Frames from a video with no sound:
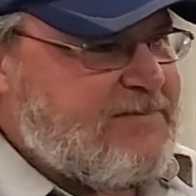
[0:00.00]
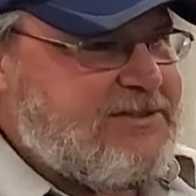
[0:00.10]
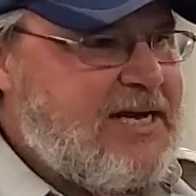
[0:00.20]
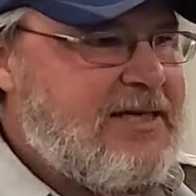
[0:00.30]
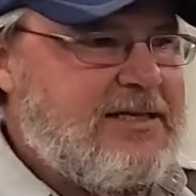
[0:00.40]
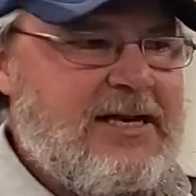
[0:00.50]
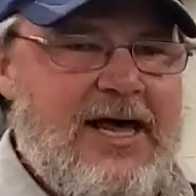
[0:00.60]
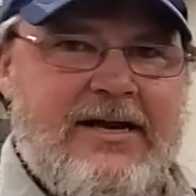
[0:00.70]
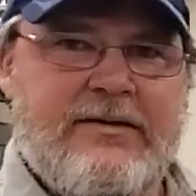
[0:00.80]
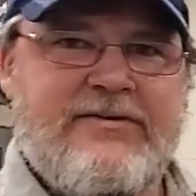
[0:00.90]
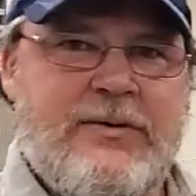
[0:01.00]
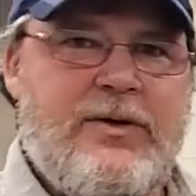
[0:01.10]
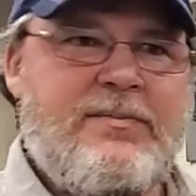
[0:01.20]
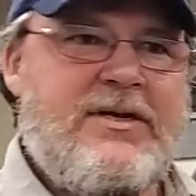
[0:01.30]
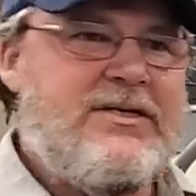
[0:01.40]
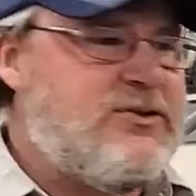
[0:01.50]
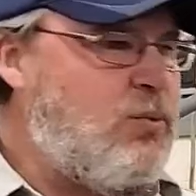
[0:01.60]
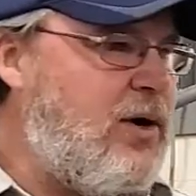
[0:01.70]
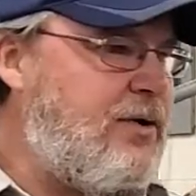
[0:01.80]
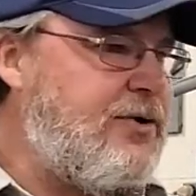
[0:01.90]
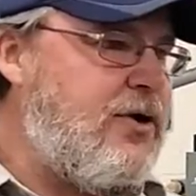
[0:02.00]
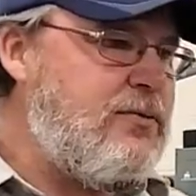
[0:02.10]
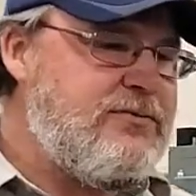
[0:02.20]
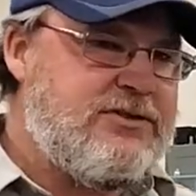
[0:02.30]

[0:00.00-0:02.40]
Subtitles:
The Shanklin line of equipment is well known,